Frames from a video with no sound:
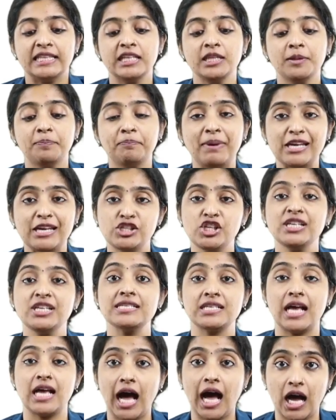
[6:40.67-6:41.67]
Then the patient
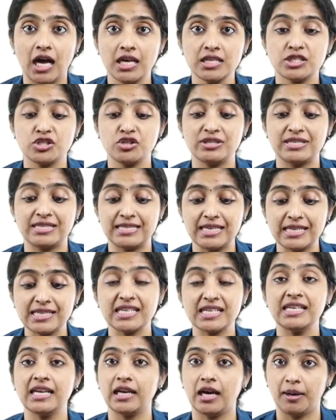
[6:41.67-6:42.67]
is asked to
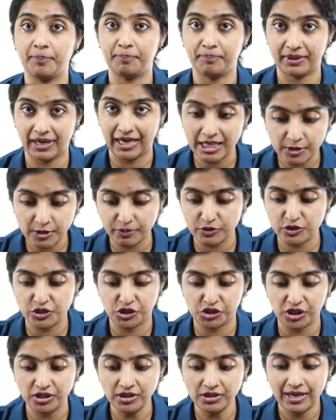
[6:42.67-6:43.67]
sit in an upright
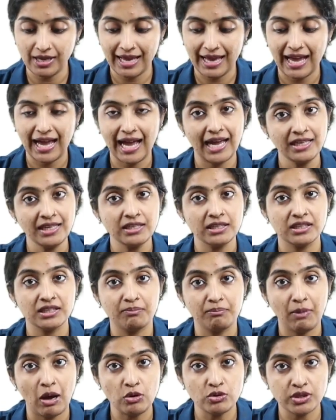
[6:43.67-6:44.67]
position and
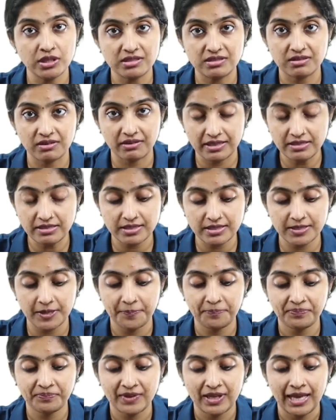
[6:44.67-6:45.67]
the mouth is
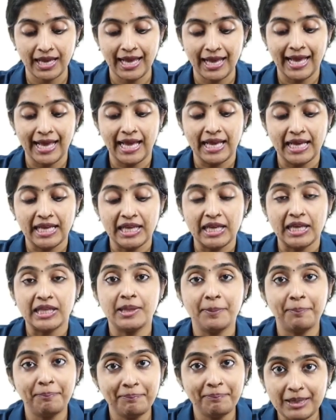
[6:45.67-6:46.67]
rinsed.
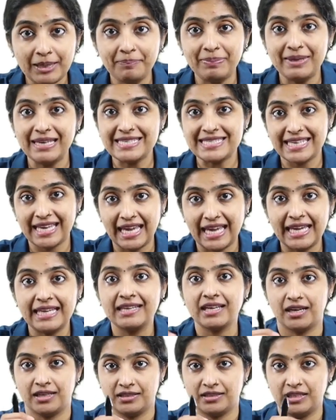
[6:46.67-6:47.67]
The PPS
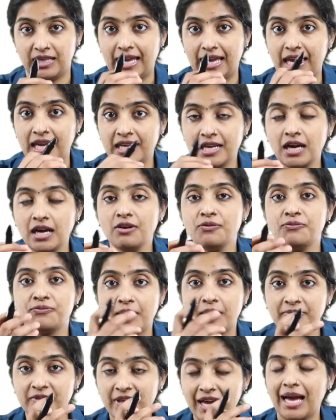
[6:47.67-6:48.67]
area, the area
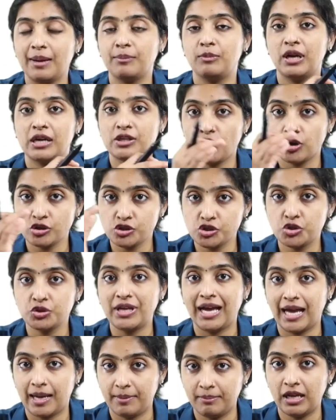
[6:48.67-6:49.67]
from the hamla notch to
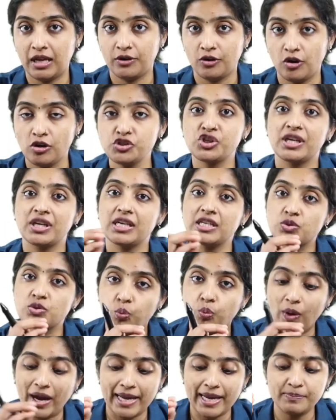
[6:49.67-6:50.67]
the hamla notch, is
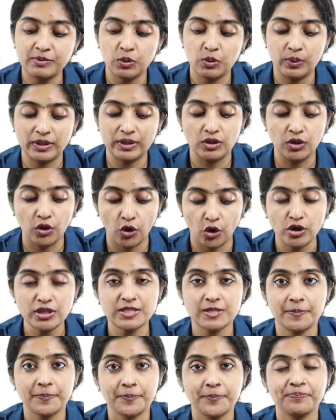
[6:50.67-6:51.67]
wiped with
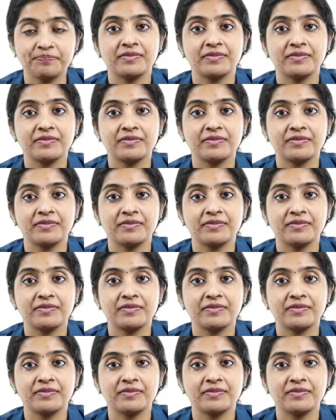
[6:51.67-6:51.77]
gauze.